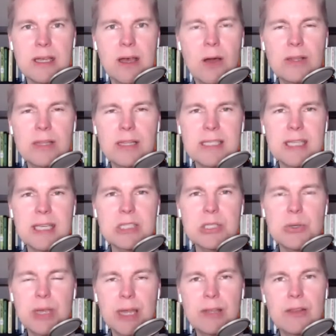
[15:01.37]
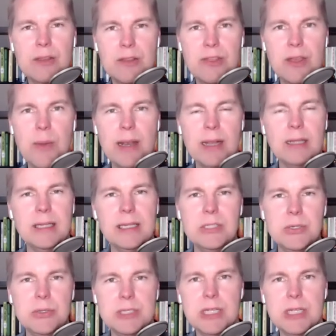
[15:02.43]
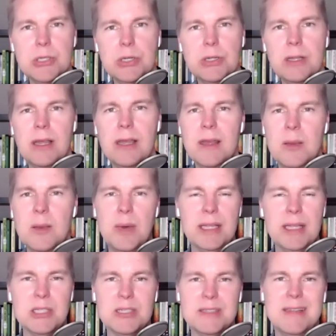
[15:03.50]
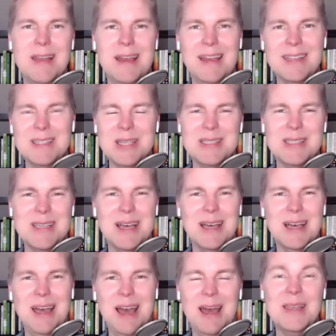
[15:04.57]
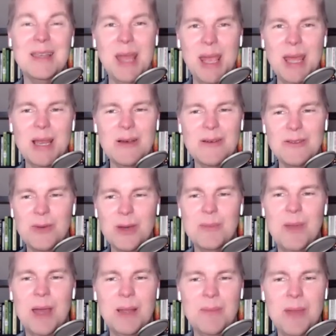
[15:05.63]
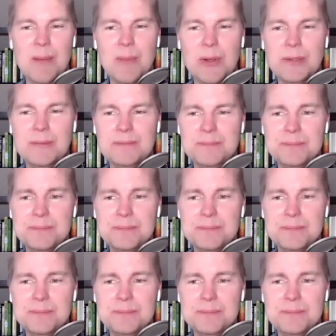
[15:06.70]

All of these things you can theoretically do digital, but it's just a native with pen and paper.